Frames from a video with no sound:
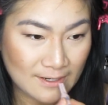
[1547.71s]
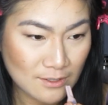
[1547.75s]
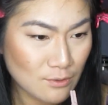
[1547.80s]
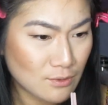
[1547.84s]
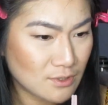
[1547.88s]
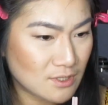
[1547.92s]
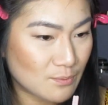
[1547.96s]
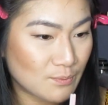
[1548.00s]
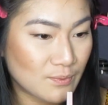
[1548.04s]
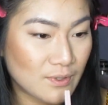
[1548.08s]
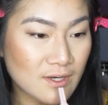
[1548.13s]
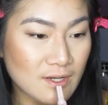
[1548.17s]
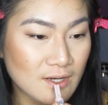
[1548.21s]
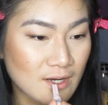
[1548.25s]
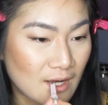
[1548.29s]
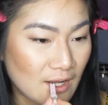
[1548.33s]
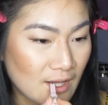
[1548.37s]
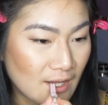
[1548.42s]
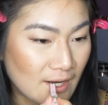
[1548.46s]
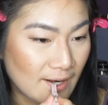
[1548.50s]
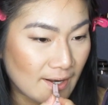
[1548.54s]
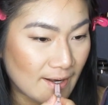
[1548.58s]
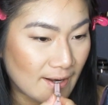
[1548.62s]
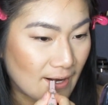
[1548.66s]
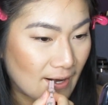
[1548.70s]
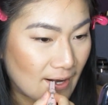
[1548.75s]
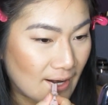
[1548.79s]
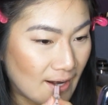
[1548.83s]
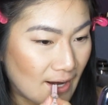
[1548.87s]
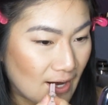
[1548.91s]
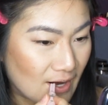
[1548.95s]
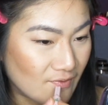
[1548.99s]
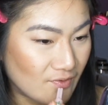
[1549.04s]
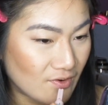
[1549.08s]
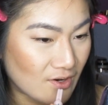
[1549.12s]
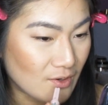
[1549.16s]
Oh, it's a pretty color.
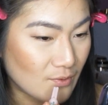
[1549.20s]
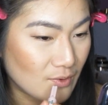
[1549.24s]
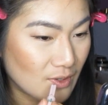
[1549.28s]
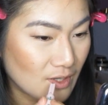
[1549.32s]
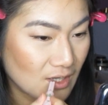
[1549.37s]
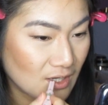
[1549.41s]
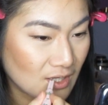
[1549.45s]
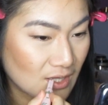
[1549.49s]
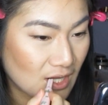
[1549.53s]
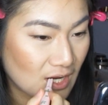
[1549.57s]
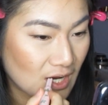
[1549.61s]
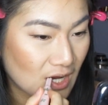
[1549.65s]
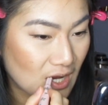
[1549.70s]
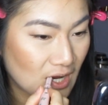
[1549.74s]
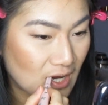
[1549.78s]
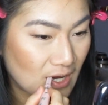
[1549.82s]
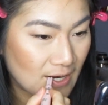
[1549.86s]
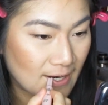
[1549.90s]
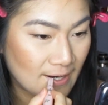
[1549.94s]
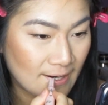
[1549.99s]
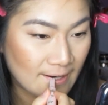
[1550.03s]
I forgot what it looked like.